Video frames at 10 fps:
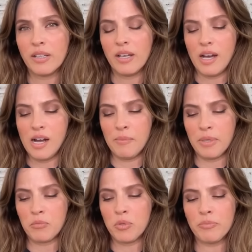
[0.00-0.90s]

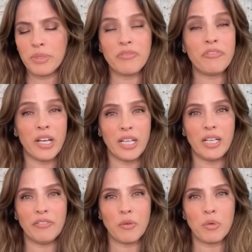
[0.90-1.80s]
and would have been funny
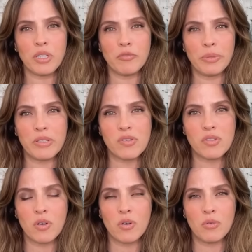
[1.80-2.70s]
if it wouldn't have been
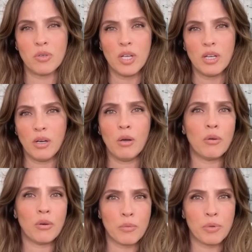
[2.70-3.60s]
so
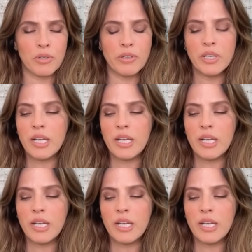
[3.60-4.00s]
horrible,